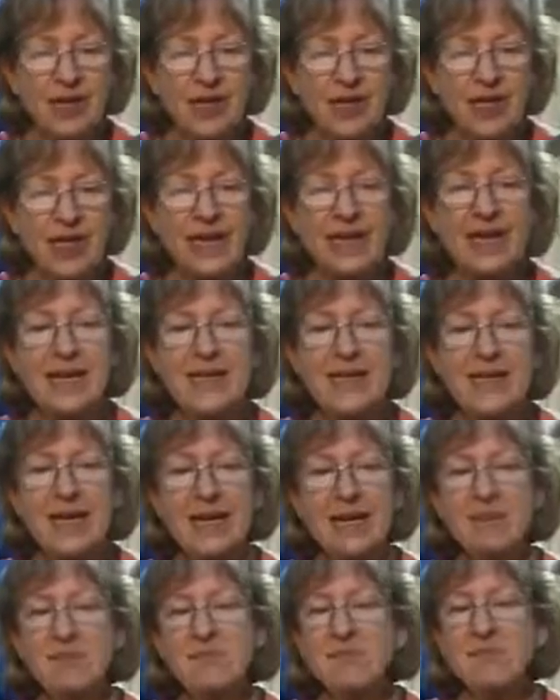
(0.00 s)
It had
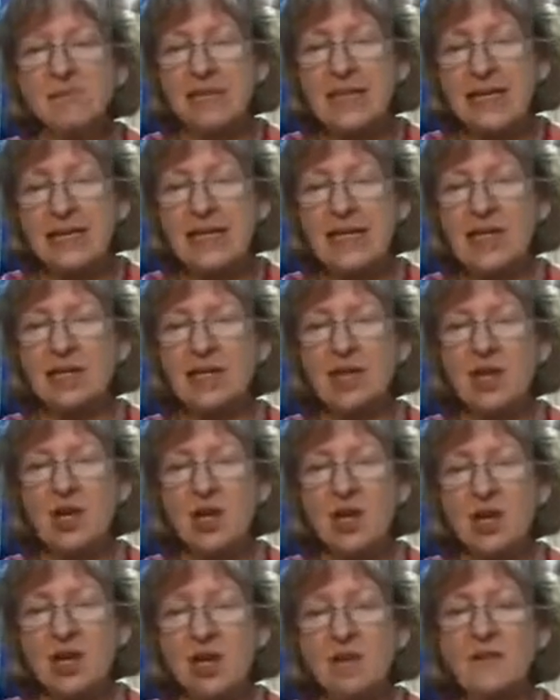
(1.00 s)
taken many
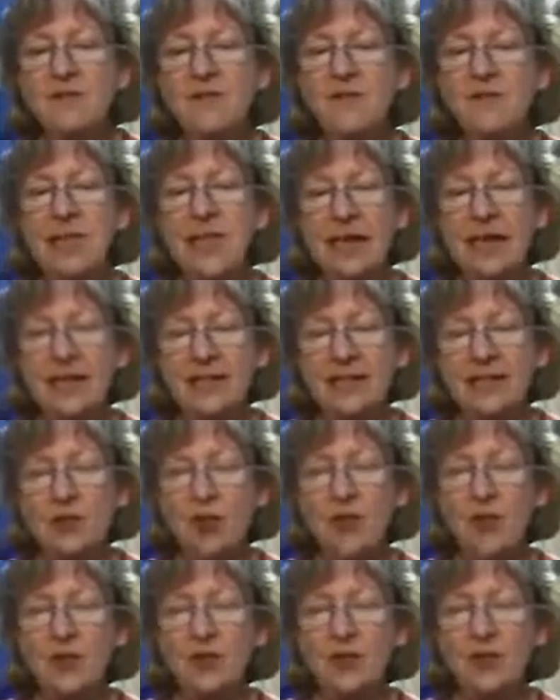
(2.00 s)
long flights
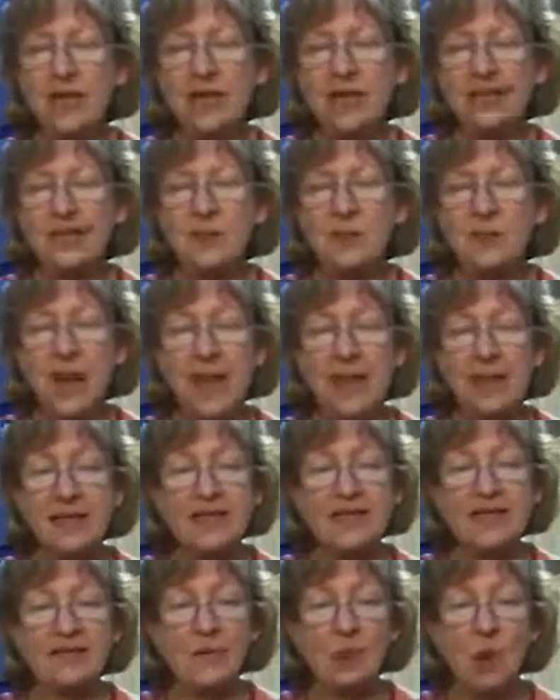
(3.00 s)
over the
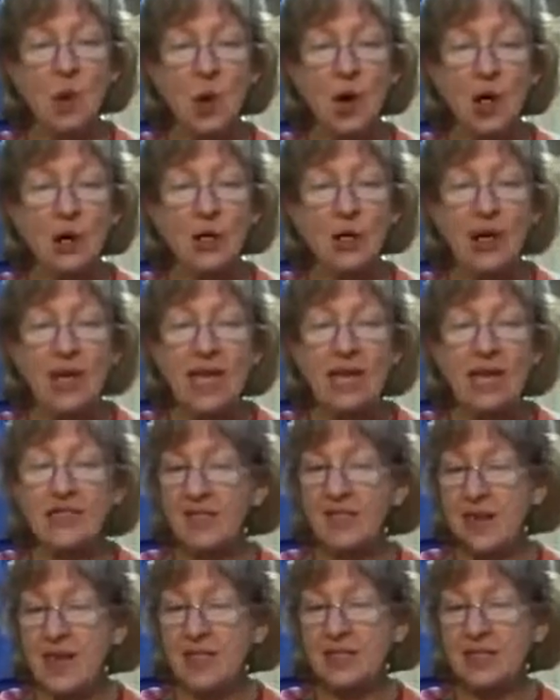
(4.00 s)
expansive water to
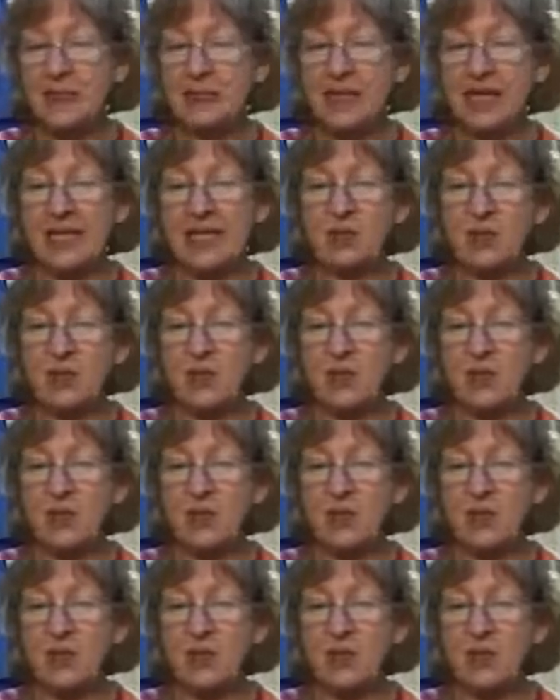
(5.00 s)
find a place with